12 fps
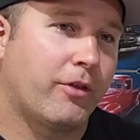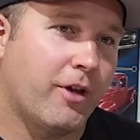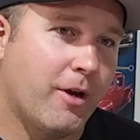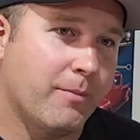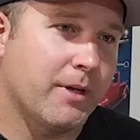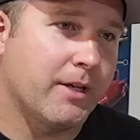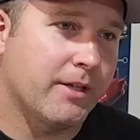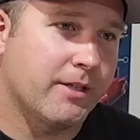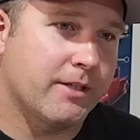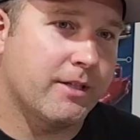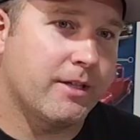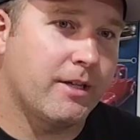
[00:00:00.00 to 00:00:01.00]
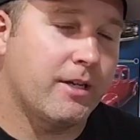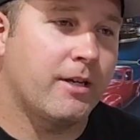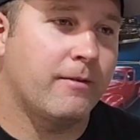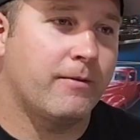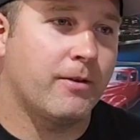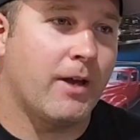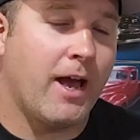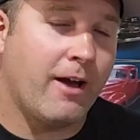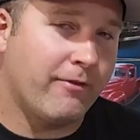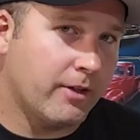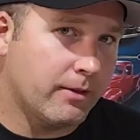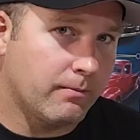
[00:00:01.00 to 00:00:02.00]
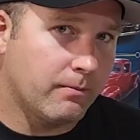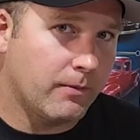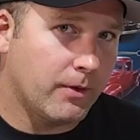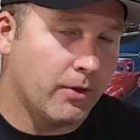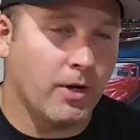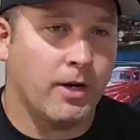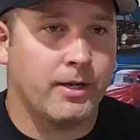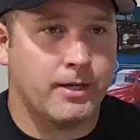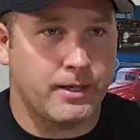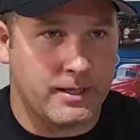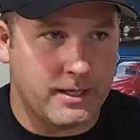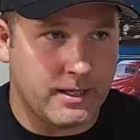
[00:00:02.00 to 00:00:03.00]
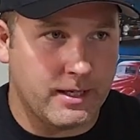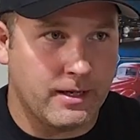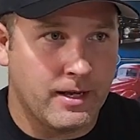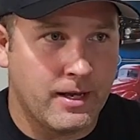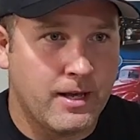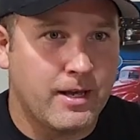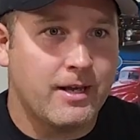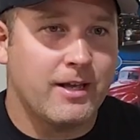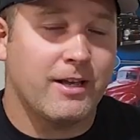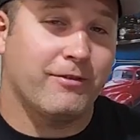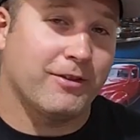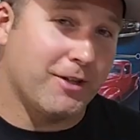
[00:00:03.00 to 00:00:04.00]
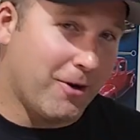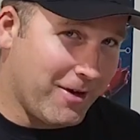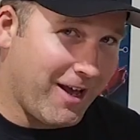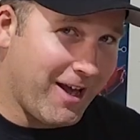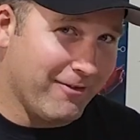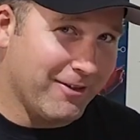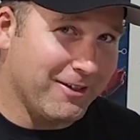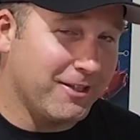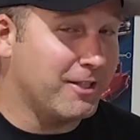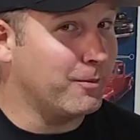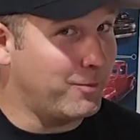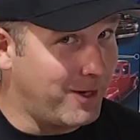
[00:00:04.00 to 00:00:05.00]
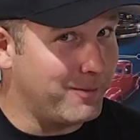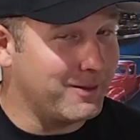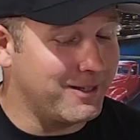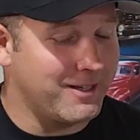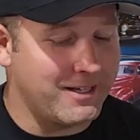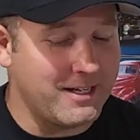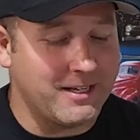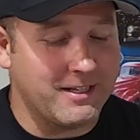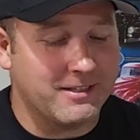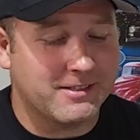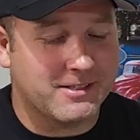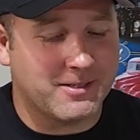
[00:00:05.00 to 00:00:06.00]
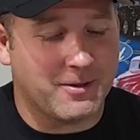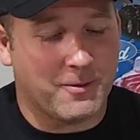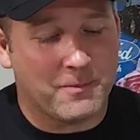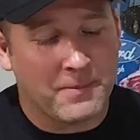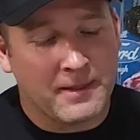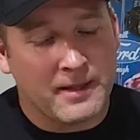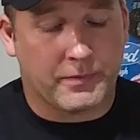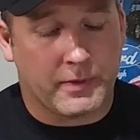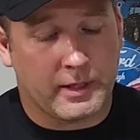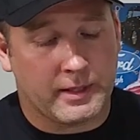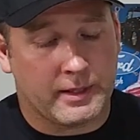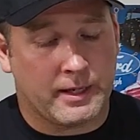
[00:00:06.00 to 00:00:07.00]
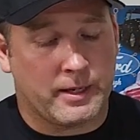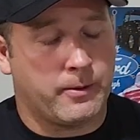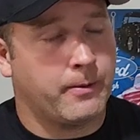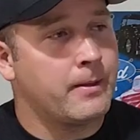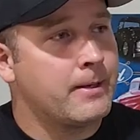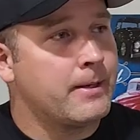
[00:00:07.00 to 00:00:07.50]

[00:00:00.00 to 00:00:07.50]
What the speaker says: of thumb is if you have it, you're not going to need it. If you don't have it, you're probably going to need it. So now